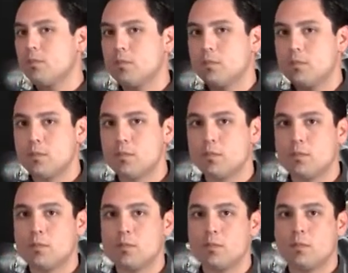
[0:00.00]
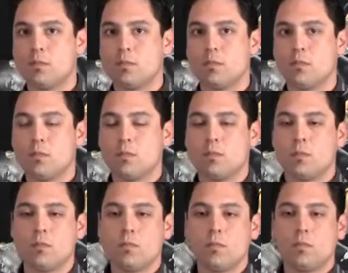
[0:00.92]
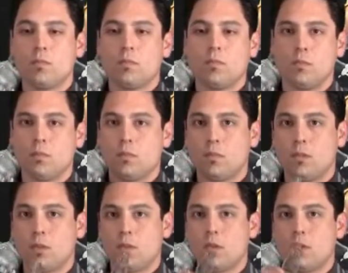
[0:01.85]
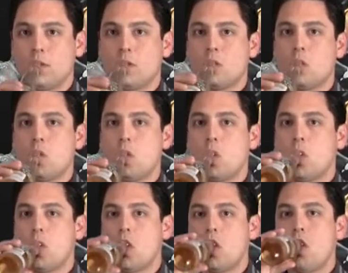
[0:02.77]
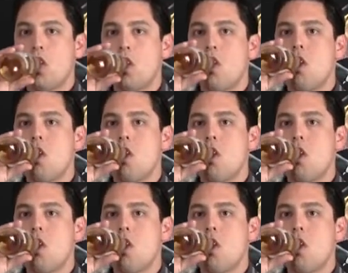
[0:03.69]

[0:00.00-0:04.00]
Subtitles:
[no speech]